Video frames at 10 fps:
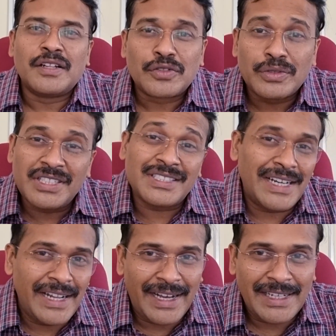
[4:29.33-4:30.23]
So this
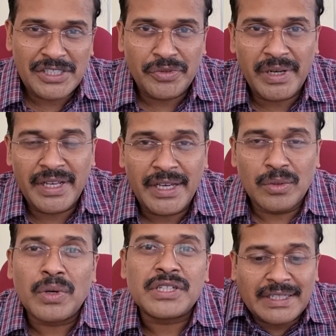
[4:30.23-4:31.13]
study actually
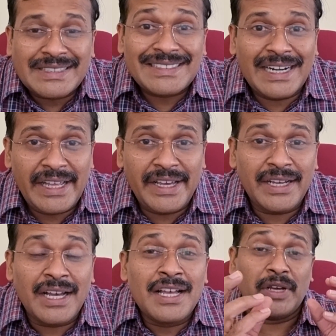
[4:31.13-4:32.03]
was studying